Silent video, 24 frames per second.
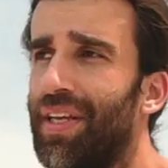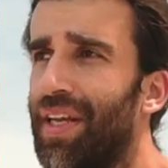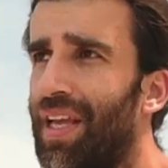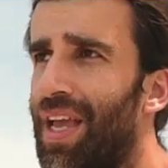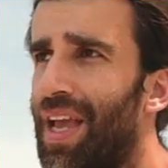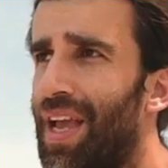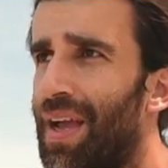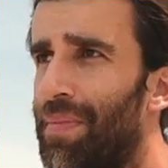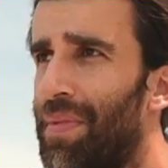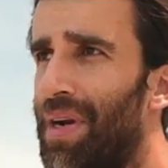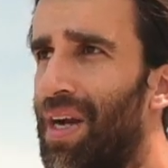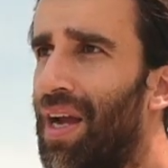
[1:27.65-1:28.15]
the
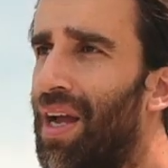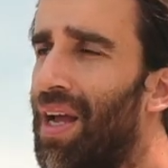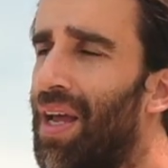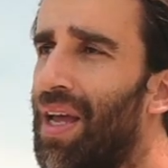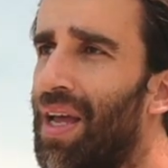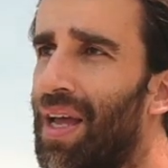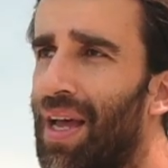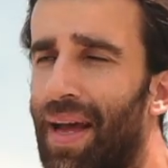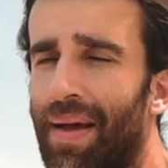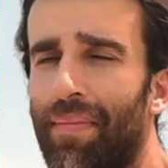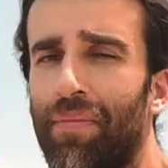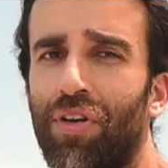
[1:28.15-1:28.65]
camera,
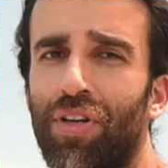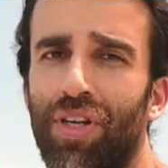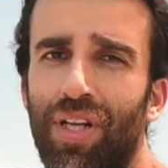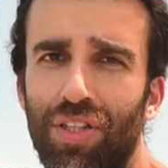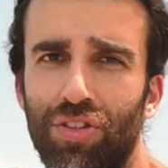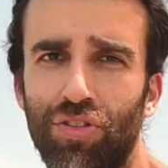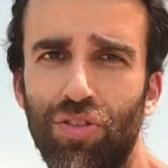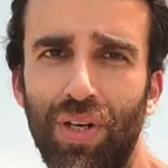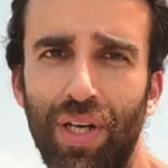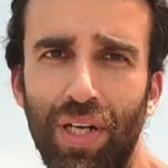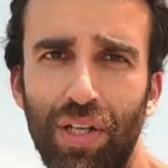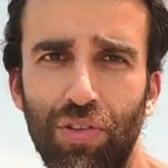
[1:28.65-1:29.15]
I'm gonna
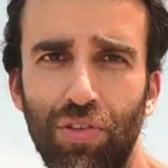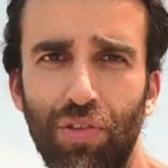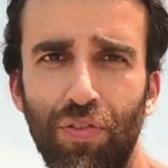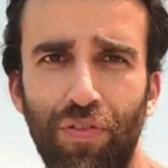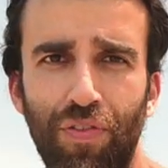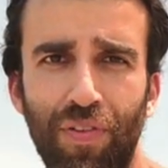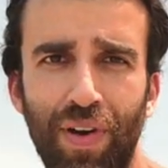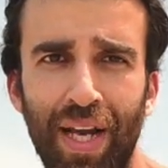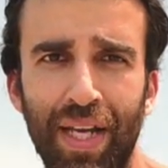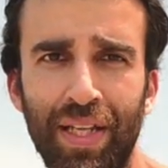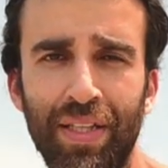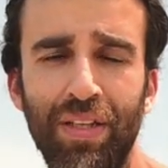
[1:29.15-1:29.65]
try to
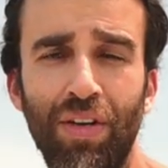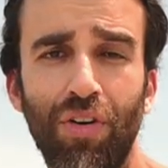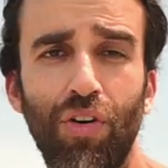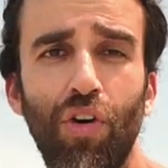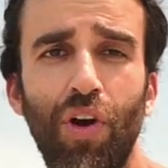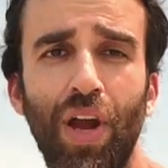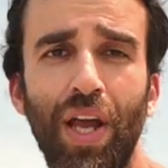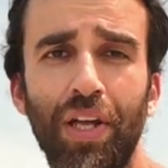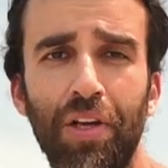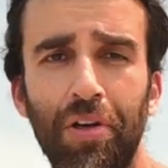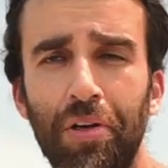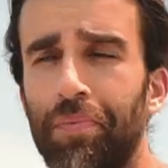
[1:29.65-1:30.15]
find the
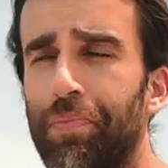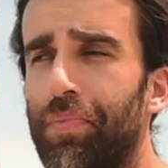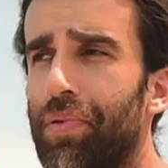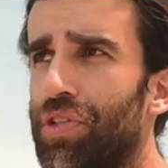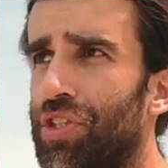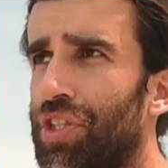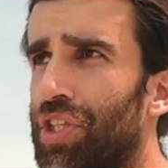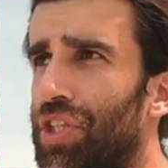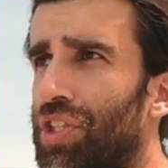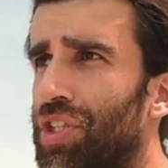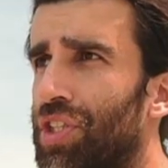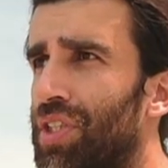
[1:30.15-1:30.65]
right
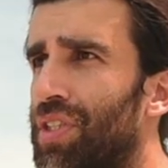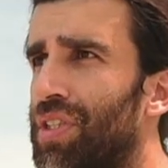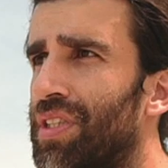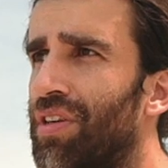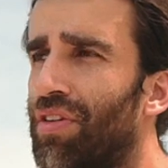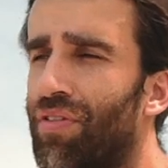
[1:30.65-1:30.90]
composition,